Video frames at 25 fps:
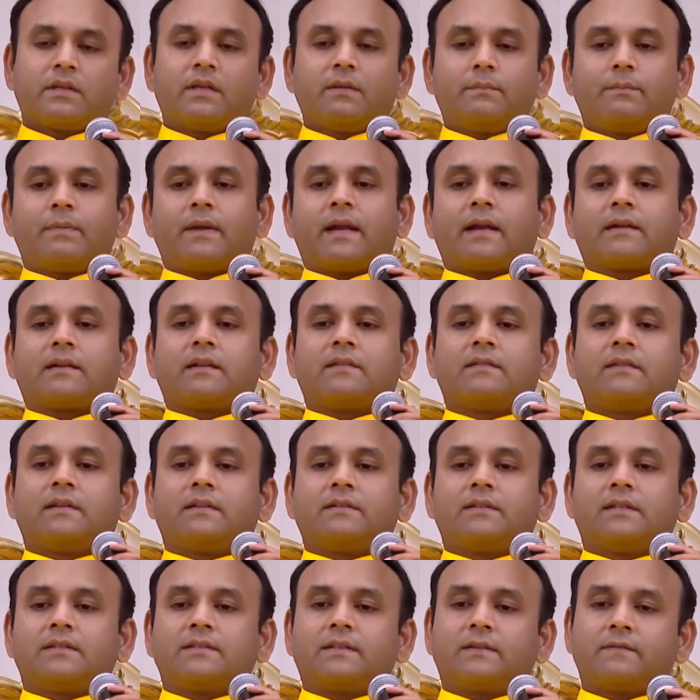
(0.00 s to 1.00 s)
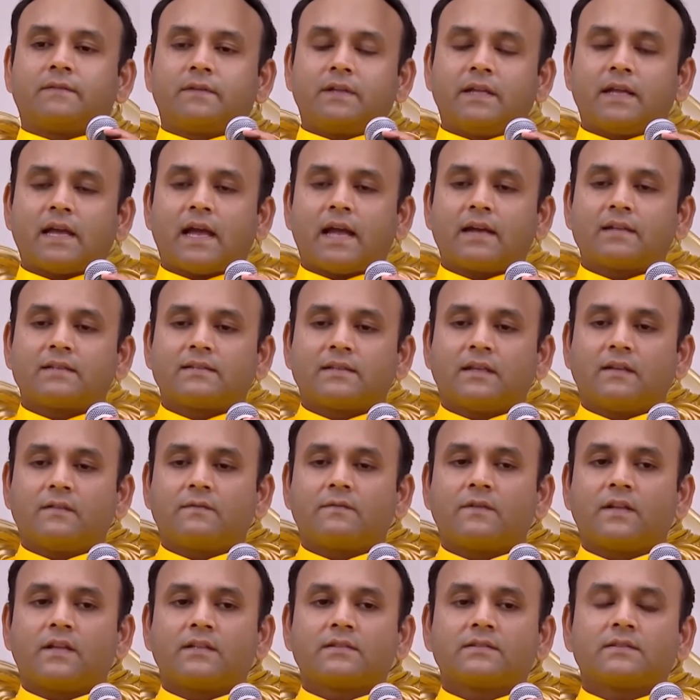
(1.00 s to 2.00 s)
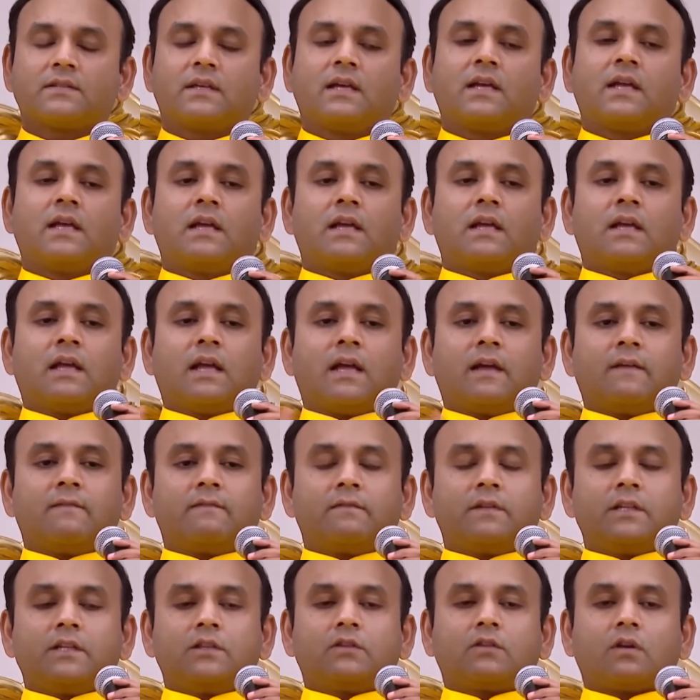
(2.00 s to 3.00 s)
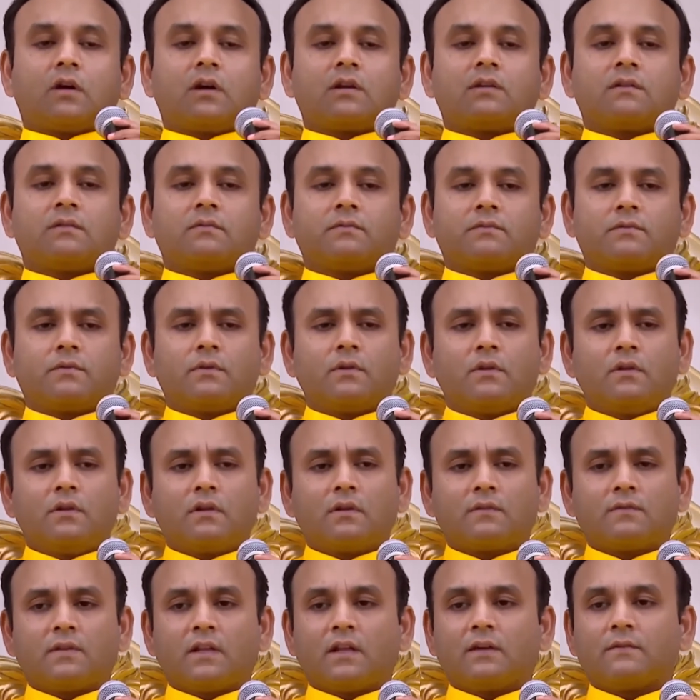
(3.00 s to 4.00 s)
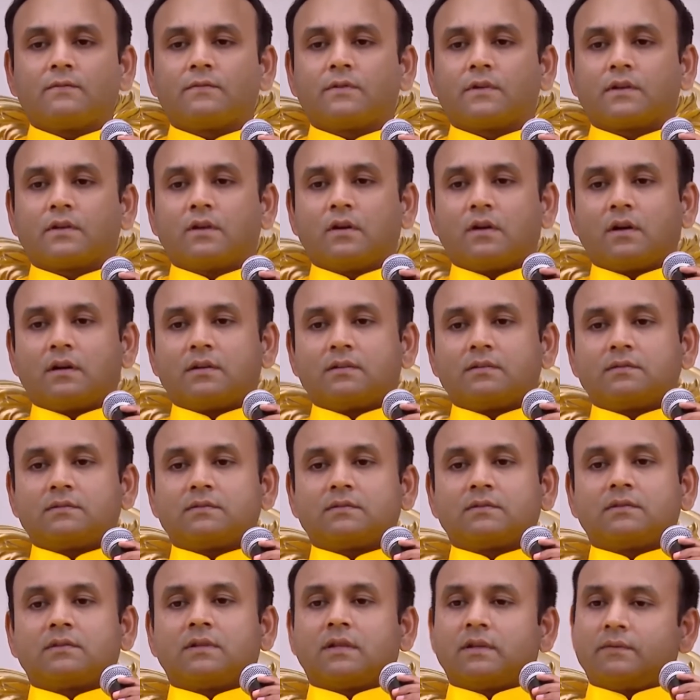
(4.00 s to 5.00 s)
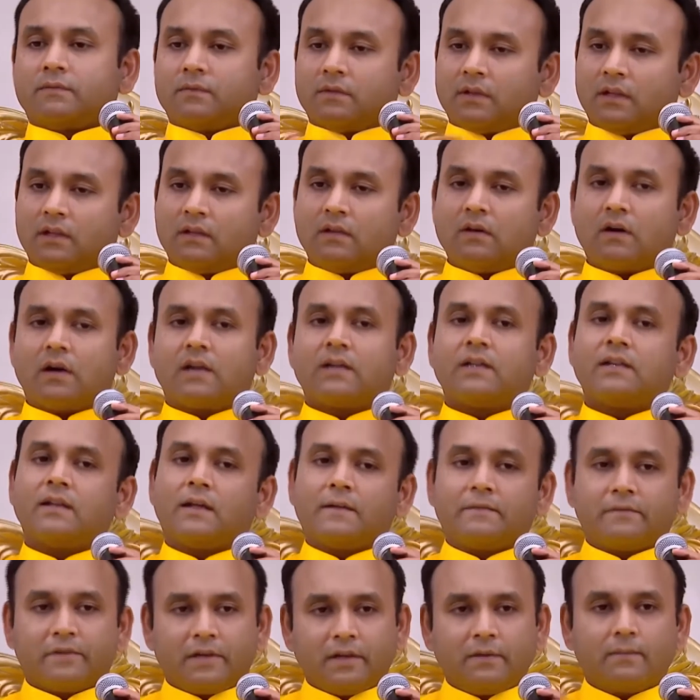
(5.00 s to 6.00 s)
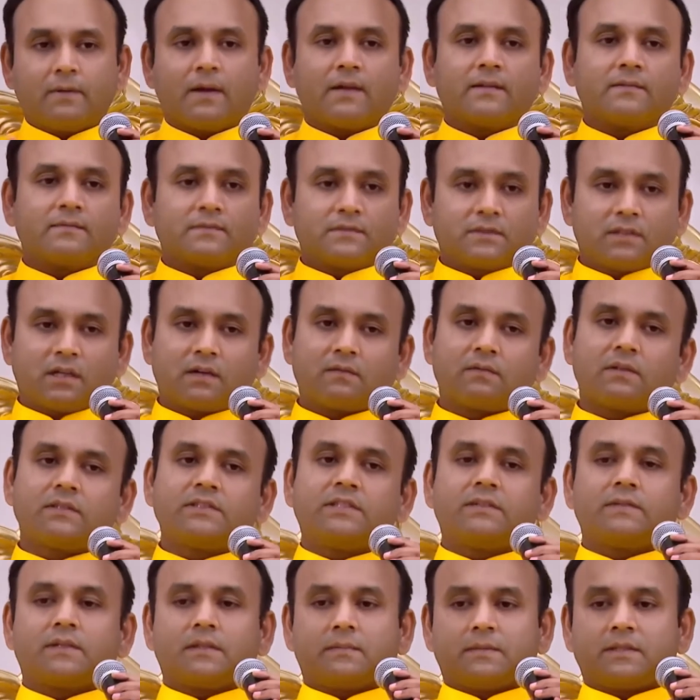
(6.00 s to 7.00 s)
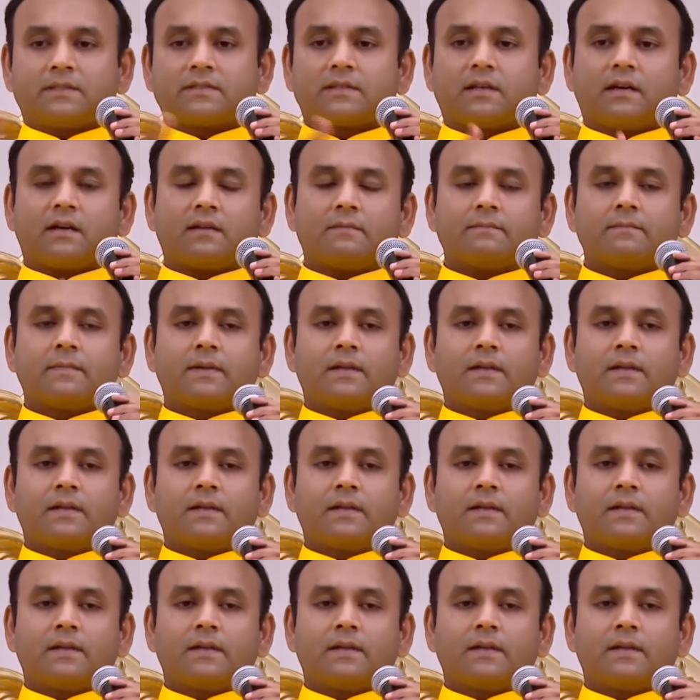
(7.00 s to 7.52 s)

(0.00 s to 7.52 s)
Keep practicing this. Every act selfless, every thought full of love for God. God in everyone. Sarva Jiva Namaskar.